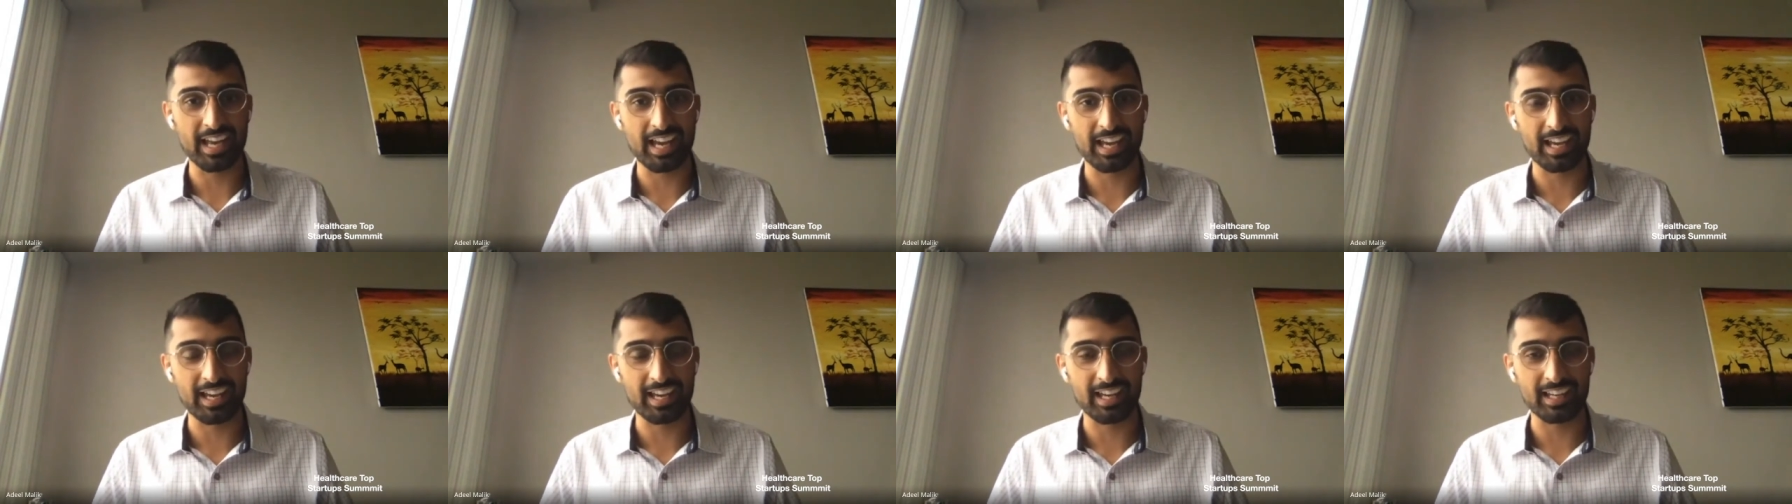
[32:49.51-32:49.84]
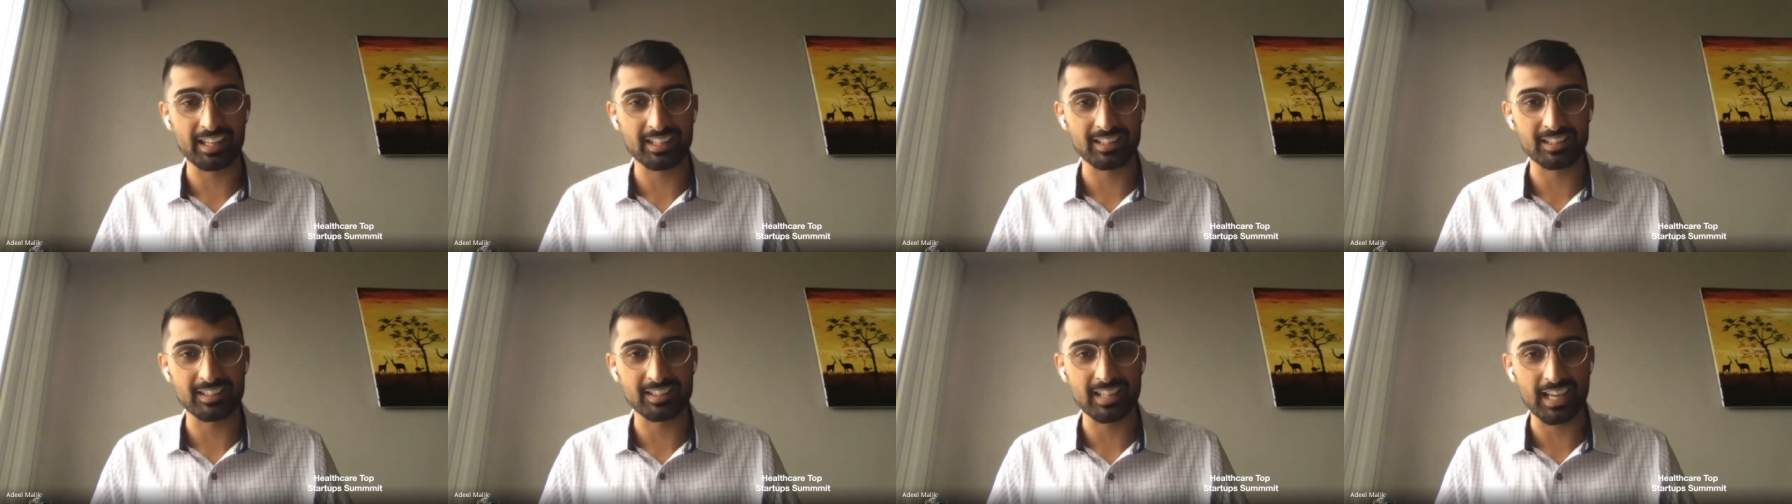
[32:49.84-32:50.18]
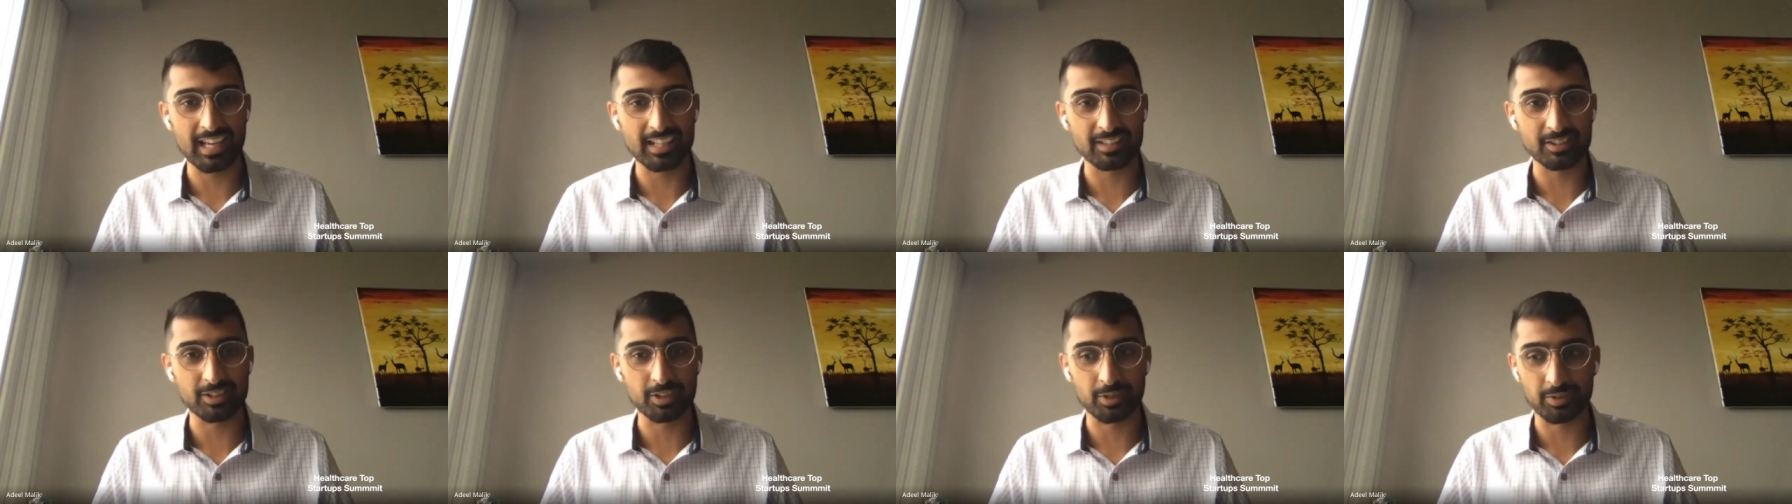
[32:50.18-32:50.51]
and
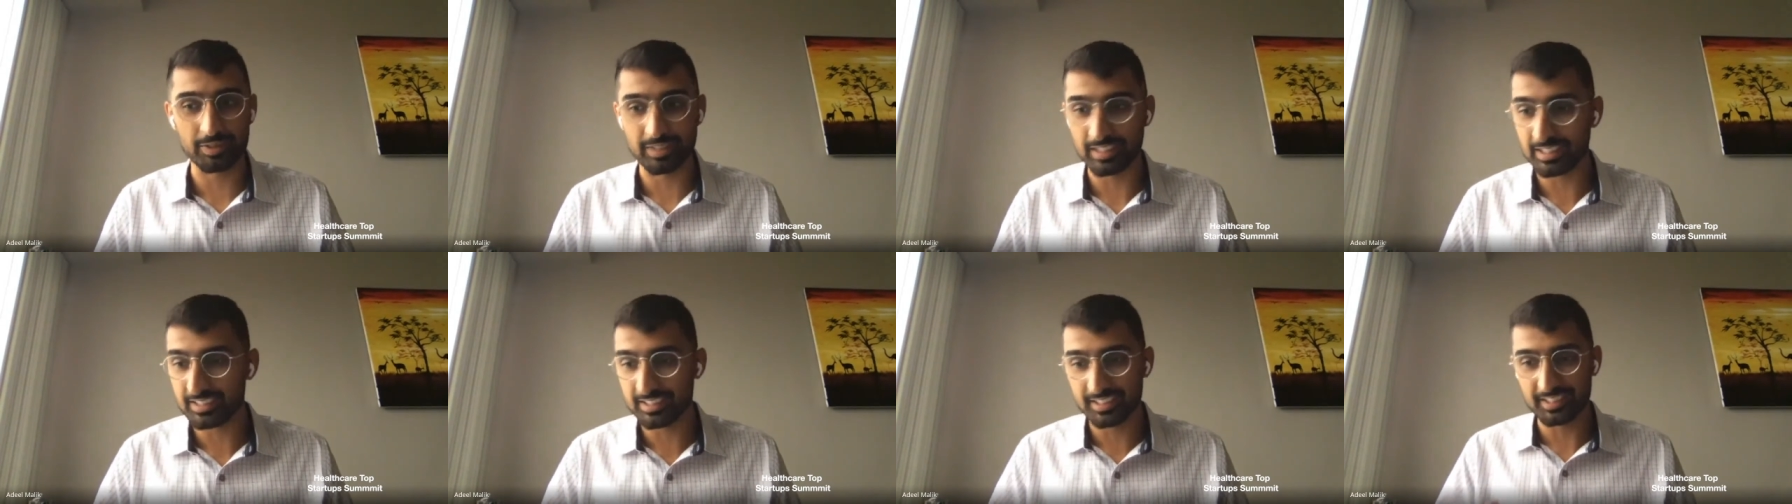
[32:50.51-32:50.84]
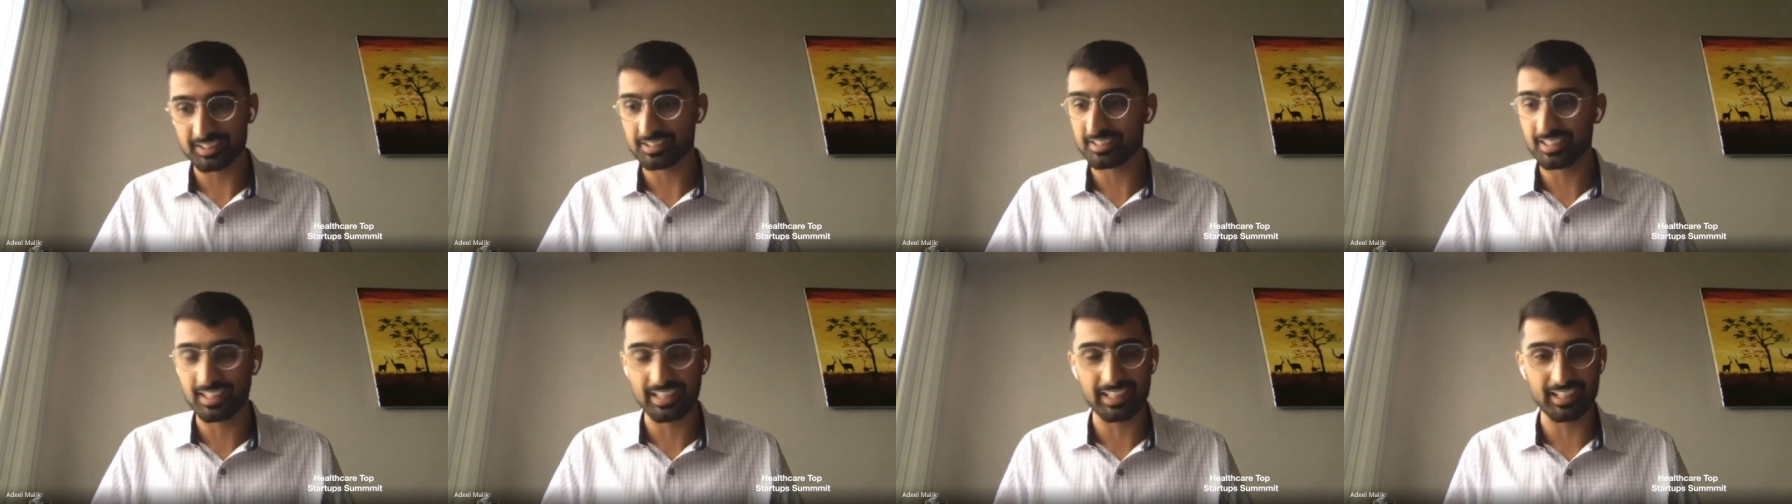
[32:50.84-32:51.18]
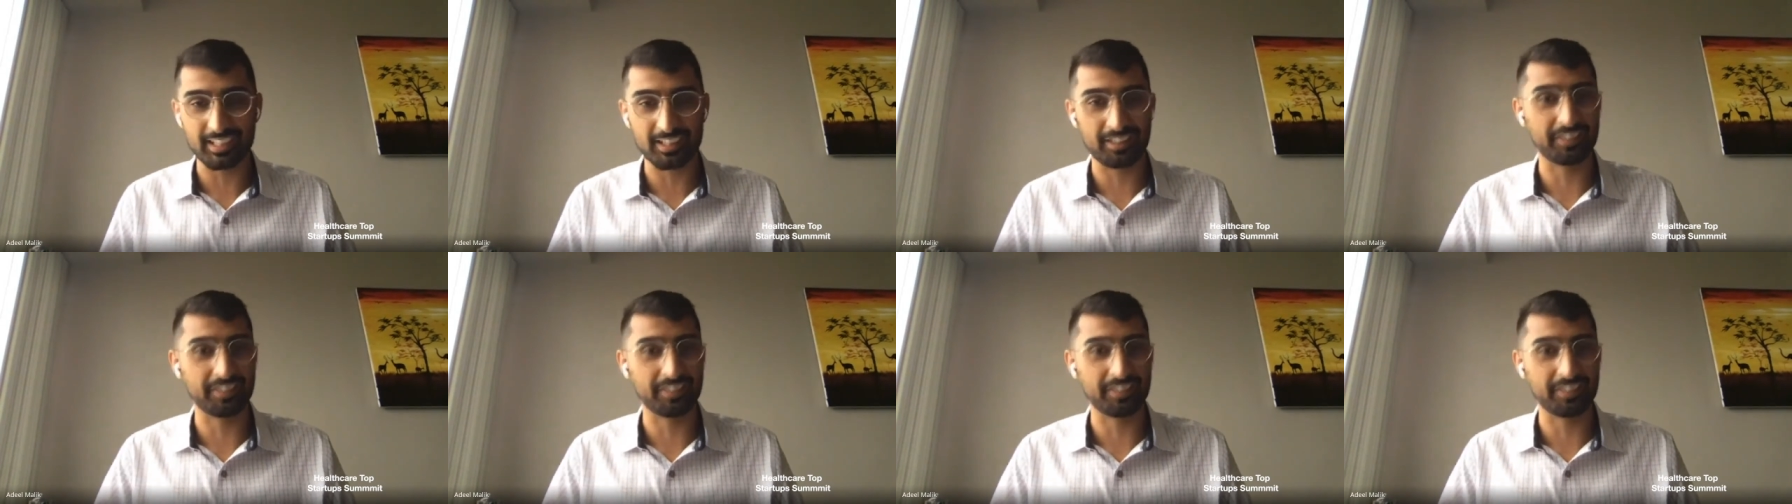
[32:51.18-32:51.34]
so this is like